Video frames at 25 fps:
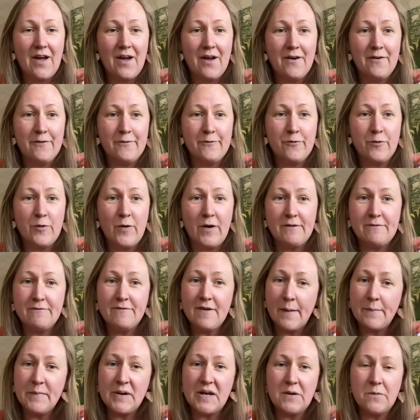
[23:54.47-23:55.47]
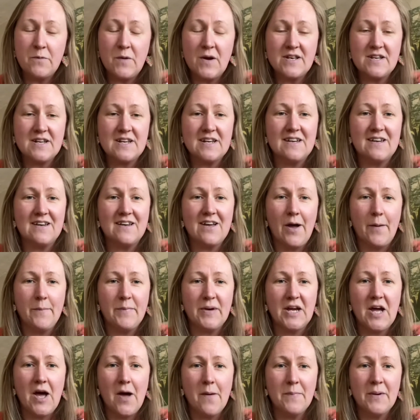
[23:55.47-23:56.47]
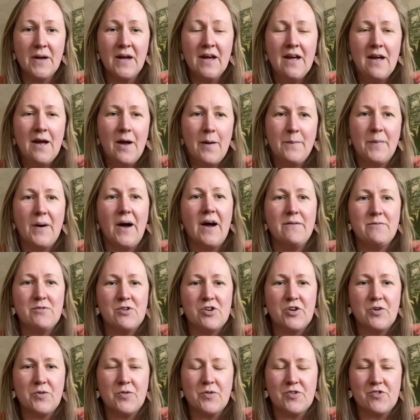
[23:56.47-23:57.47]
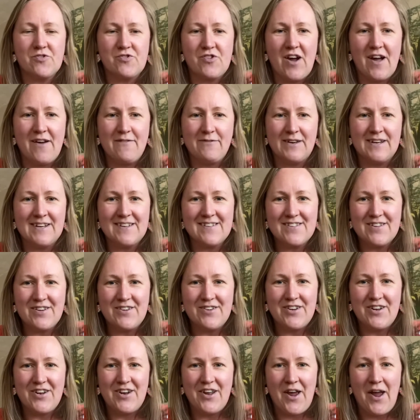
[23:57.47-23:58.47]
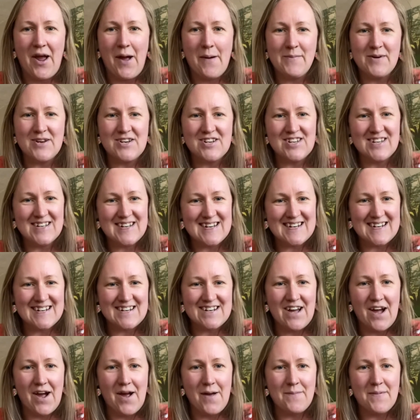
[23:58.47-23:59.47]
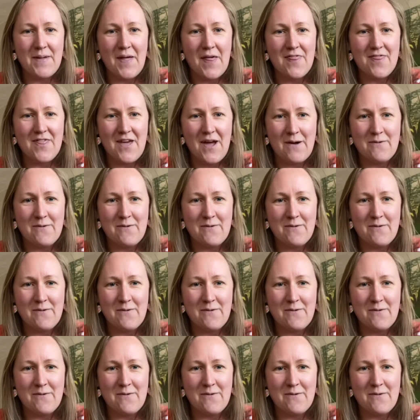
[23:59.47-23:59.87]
for a family wedding coming up, but I'm doing all the driving, so I don't know how much knitting time there